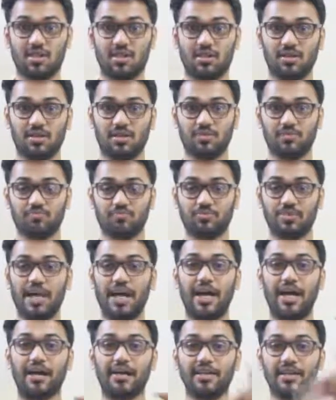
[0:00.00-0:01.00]
and
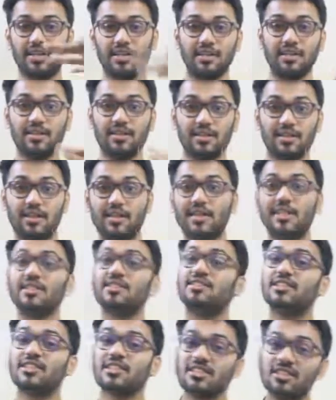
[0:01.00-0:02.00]
it is
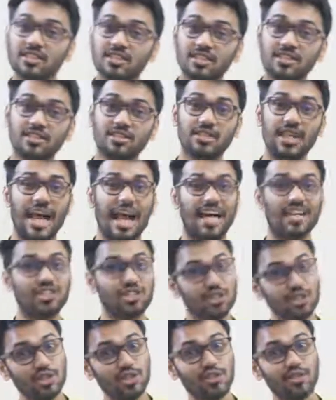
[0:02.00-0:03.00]

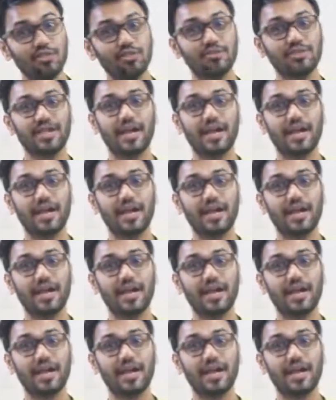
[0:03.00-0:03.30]
assumed that